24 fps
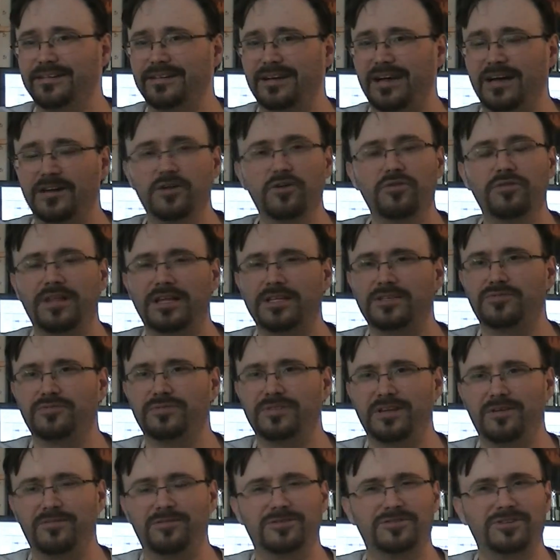I know that's
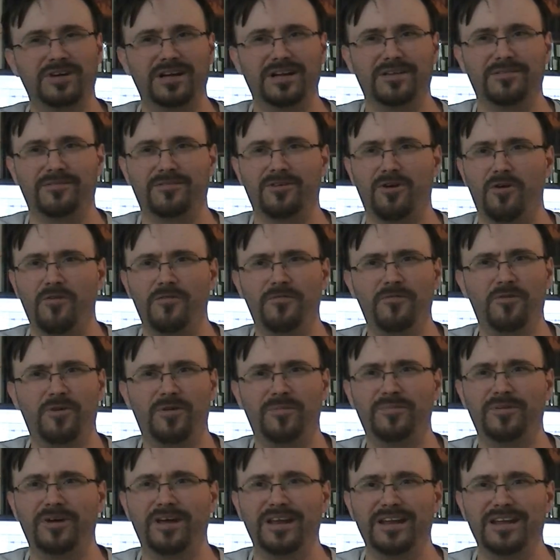what they were trying to go for,
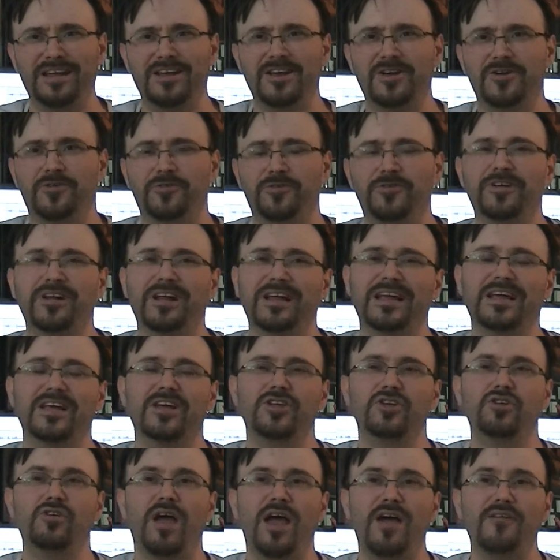but really,
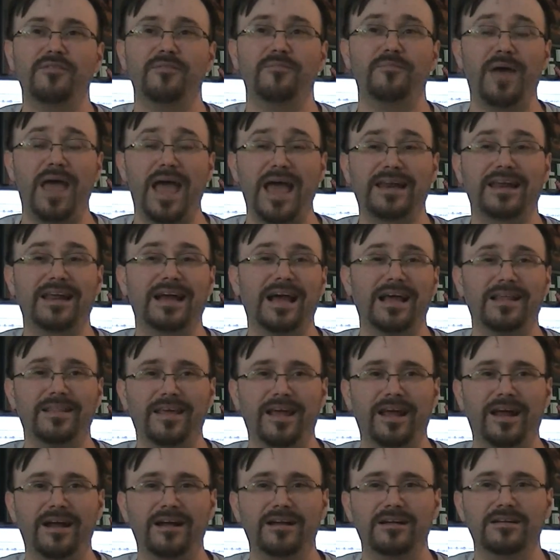you have a bad guy
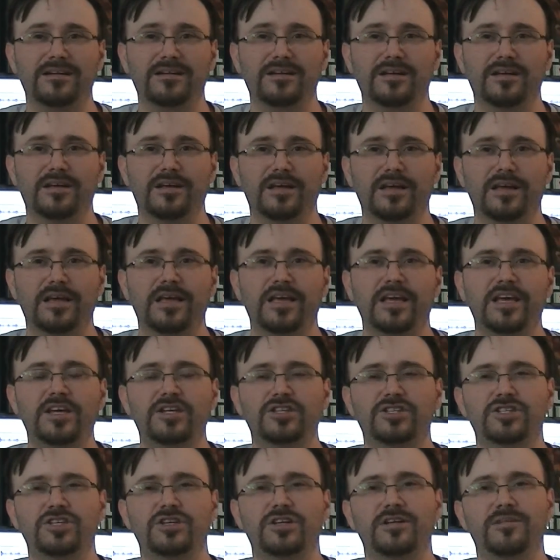there. He
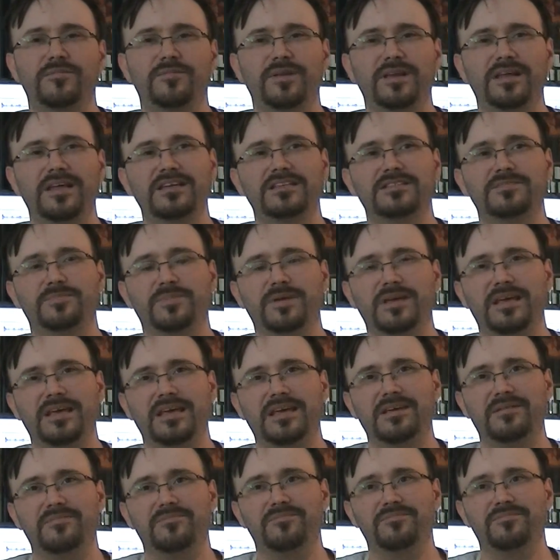should at least
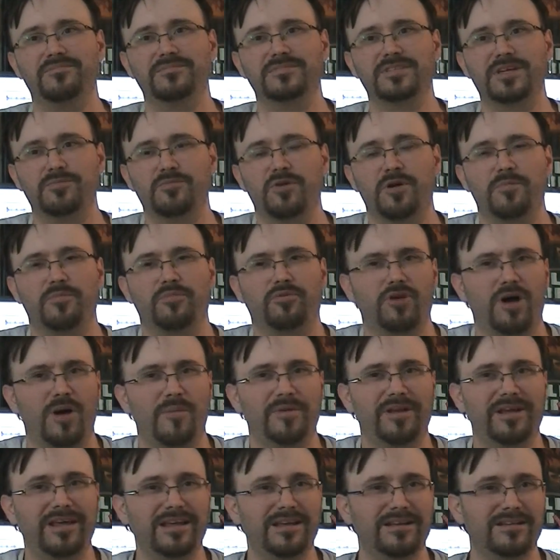be somewhat
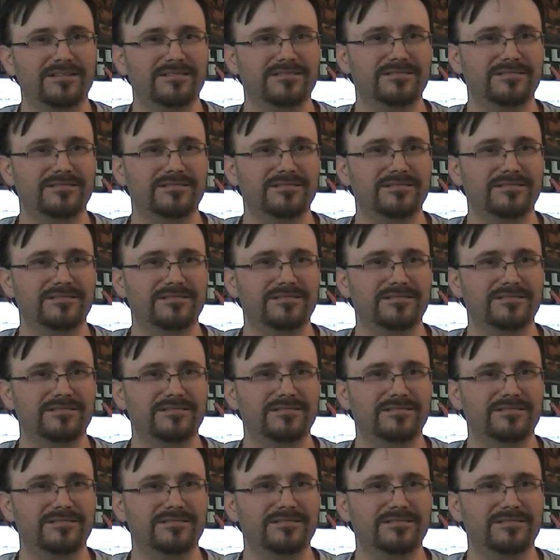prominent